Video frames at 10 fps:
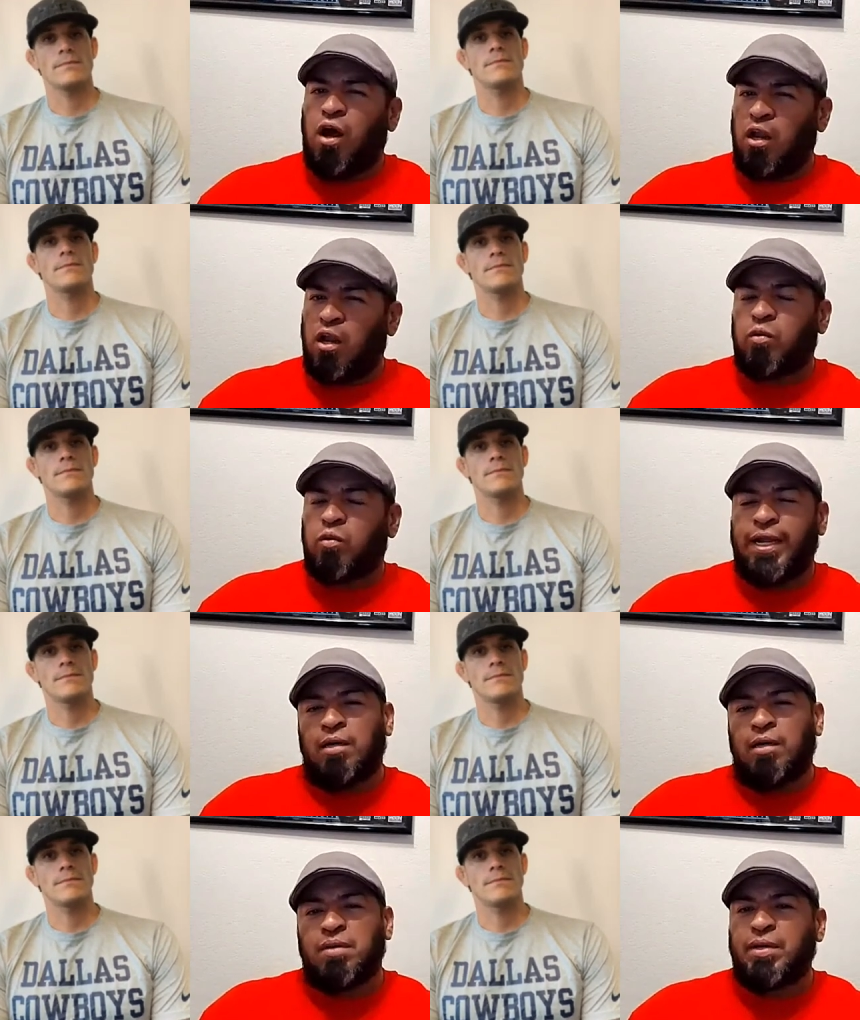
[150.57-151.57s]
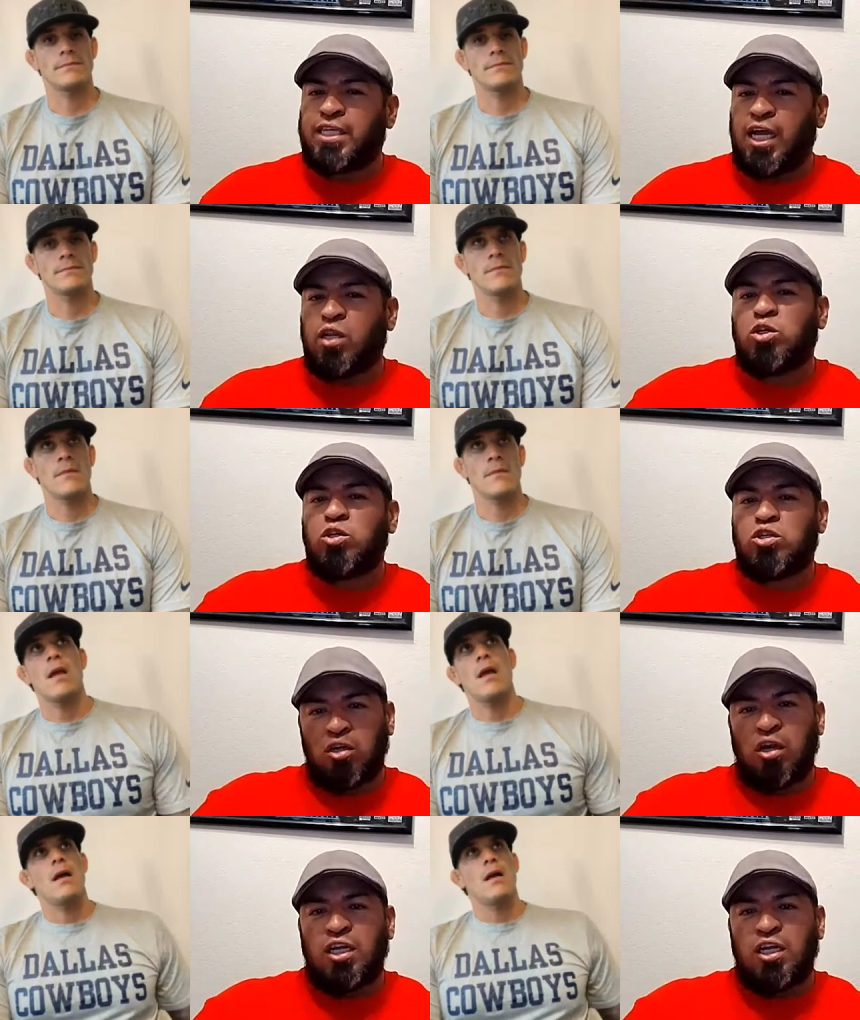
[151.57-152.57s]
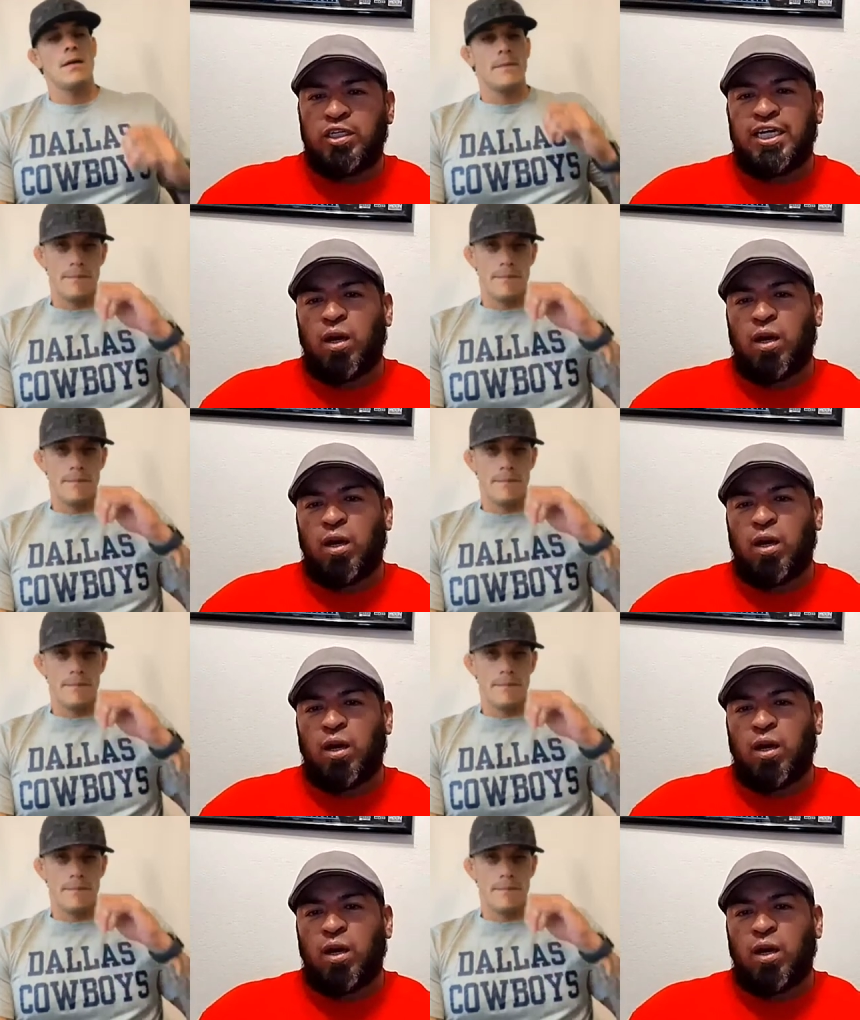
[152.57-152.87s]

Speaker 1: for how long right now? I mean, because I know you just started